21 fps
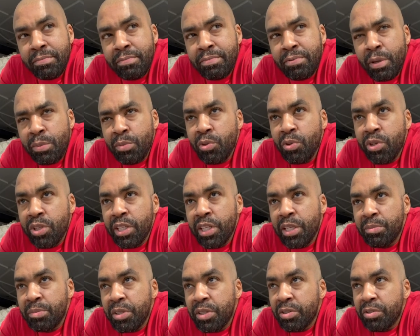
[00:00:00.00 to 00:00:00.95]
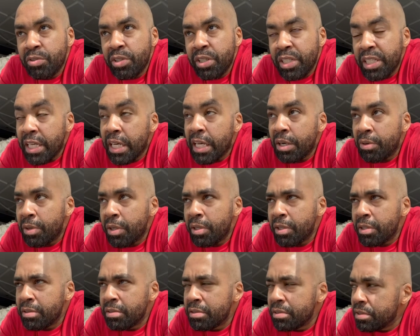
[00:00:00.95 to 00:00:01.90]
probably looking at me and going, yeah,
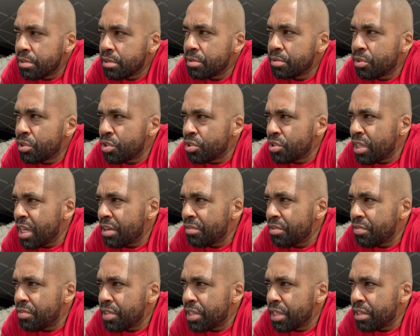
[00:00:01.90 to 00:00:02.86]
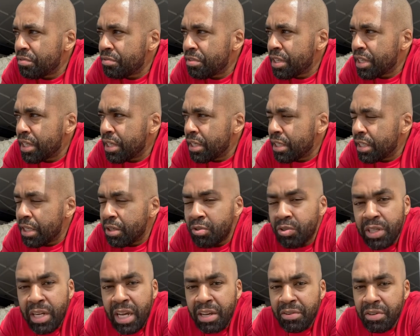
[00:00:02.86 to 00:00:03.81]
well, it's because you have everything figured out. I
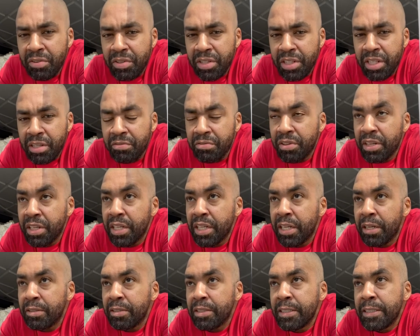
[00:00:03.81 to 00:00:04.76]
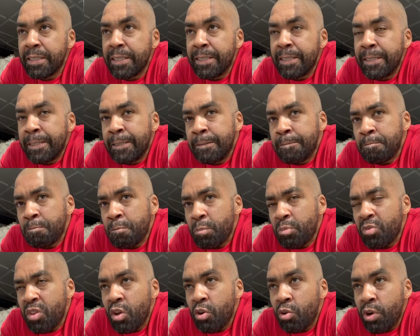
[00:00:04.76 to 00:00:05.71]
don't have everything figured out.
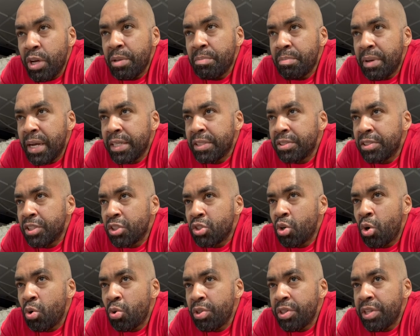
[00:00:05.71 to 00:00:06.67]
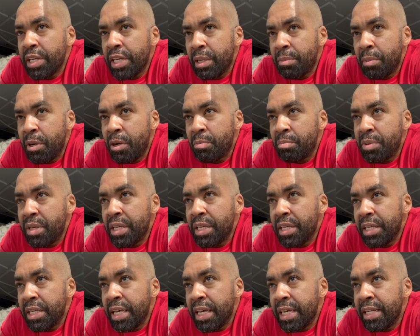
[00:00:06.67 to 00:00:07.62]
Going back to this whole thing about
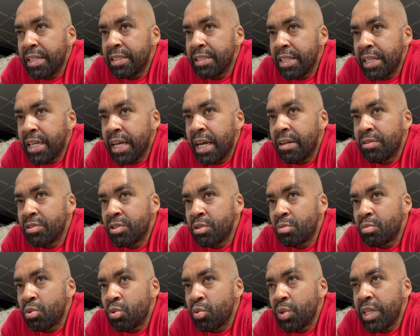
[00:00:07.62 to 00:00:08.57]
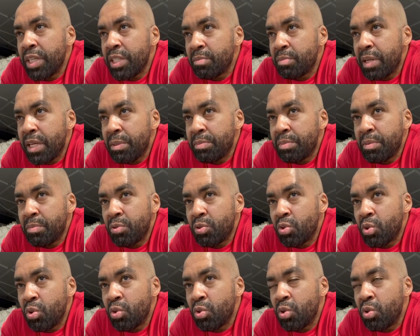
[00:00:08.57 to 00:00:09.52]
being held accountable, we as black people
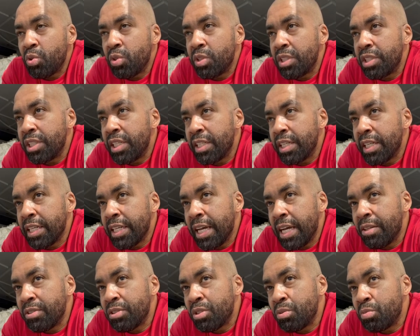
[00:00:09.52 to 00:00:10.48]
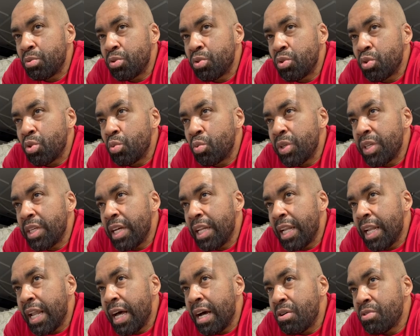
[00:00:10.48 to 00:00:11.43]
don't hold each other accountable, so we
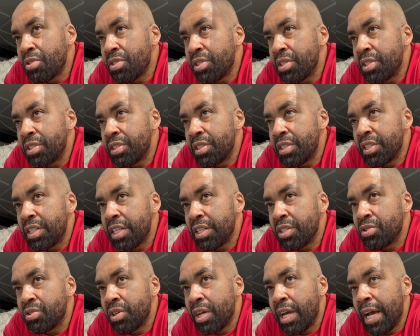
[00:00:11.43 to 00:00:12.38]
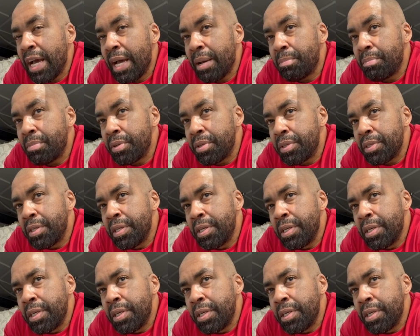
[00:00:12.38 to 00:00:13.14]
allow certain things to happen,